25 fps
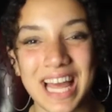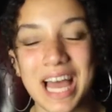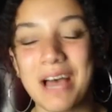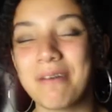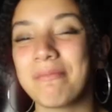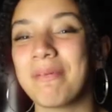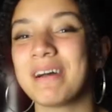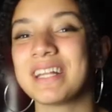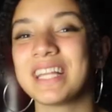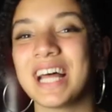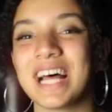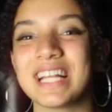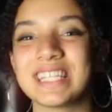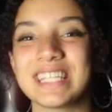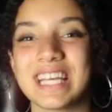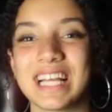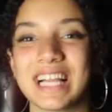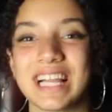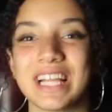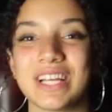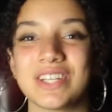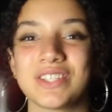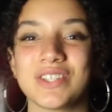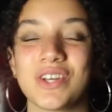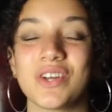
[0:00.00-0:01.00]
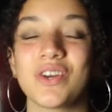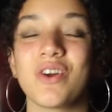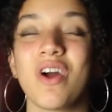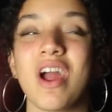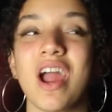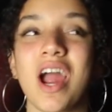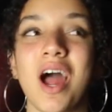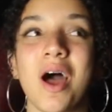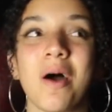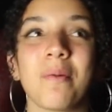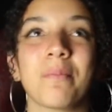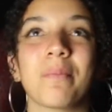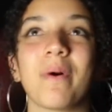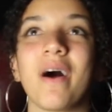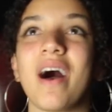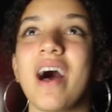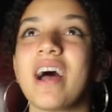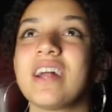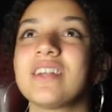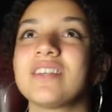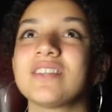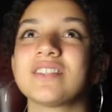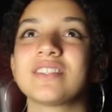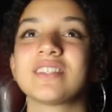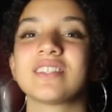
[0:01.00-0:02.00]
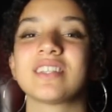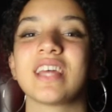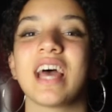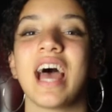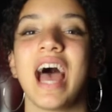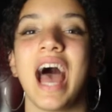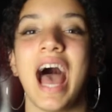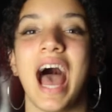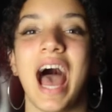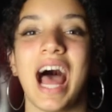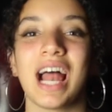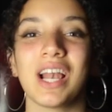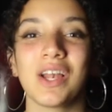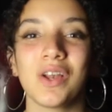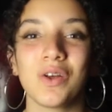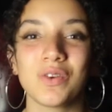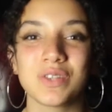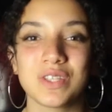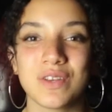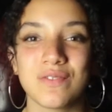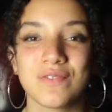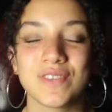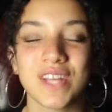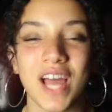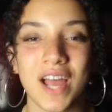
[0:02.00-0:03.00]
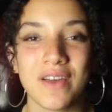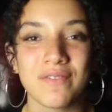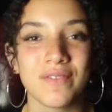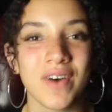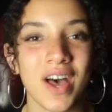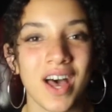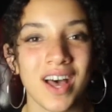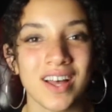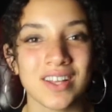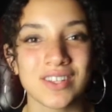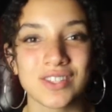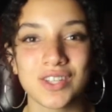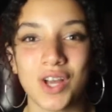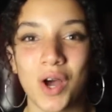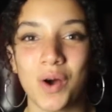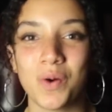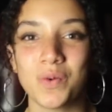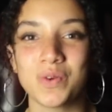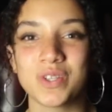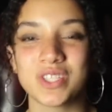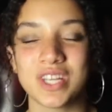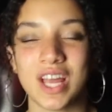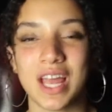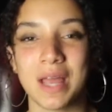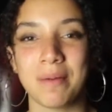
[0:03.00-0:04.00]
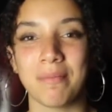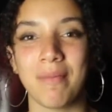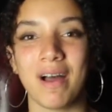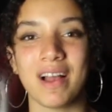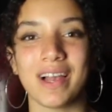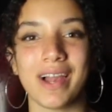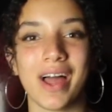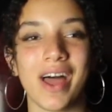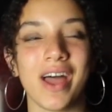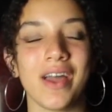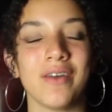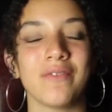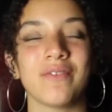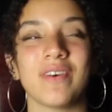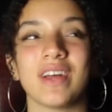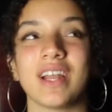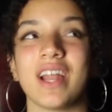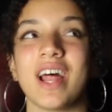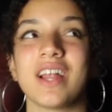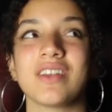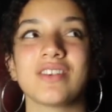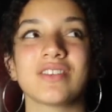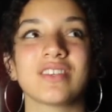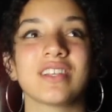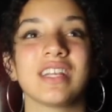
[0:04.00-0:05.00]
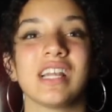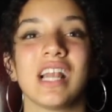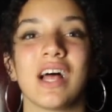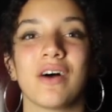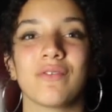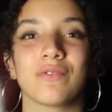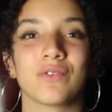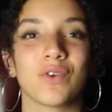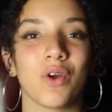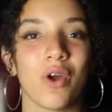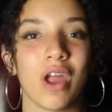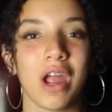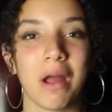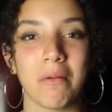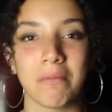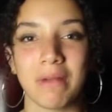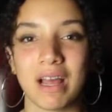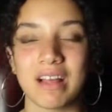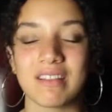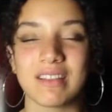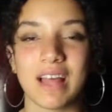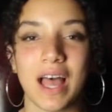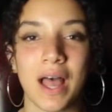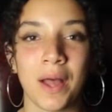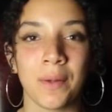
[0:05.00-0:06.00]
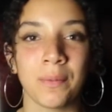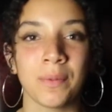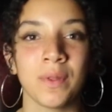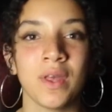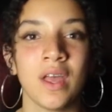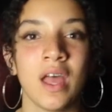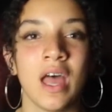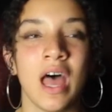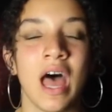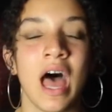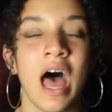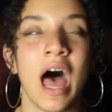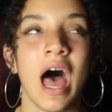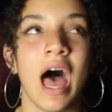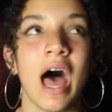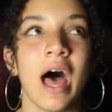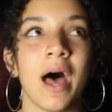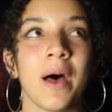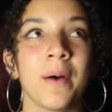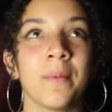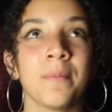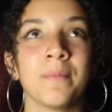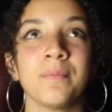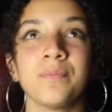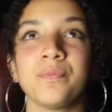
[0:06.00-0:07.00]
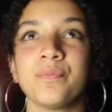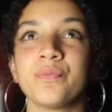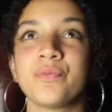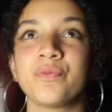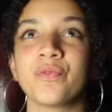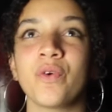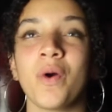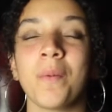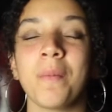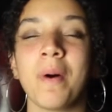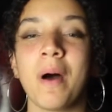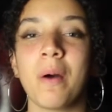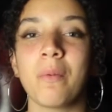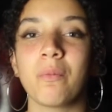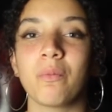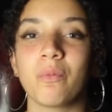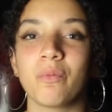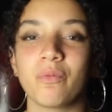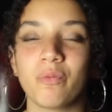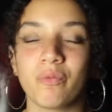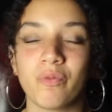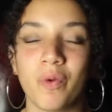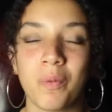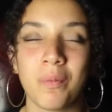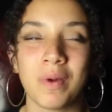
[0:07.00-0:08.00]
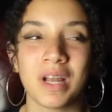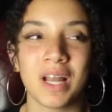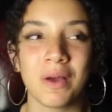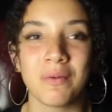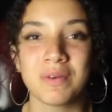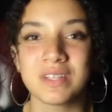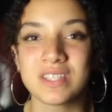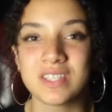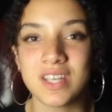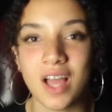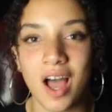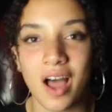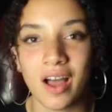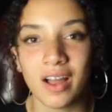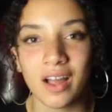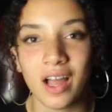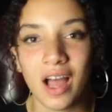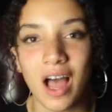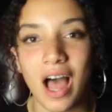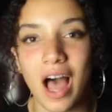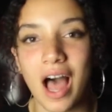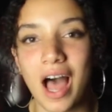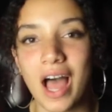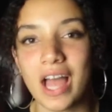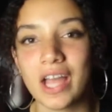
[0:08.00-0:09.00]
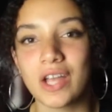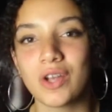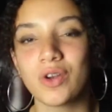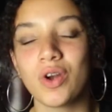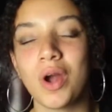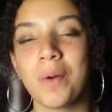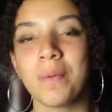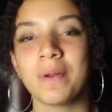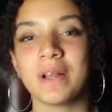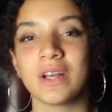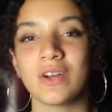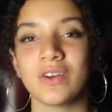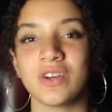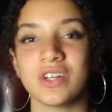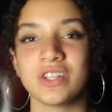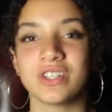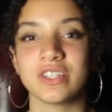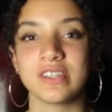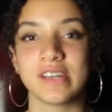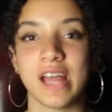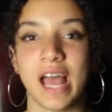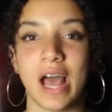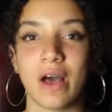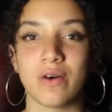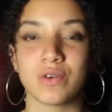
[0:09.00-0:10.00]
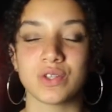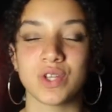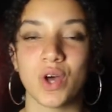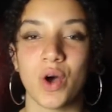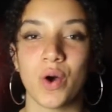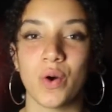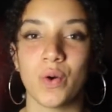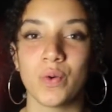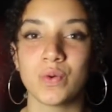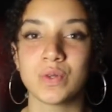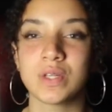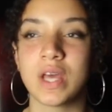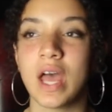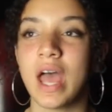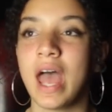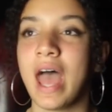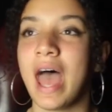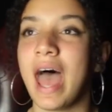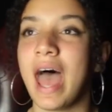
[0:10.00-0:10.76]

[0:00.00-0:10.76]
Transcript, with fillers: and my dad's English, so growing up I just had lots of diverse culture in my life and I just loved growing up like that. Um, from, our, from when I was young, I grew up in a Christian household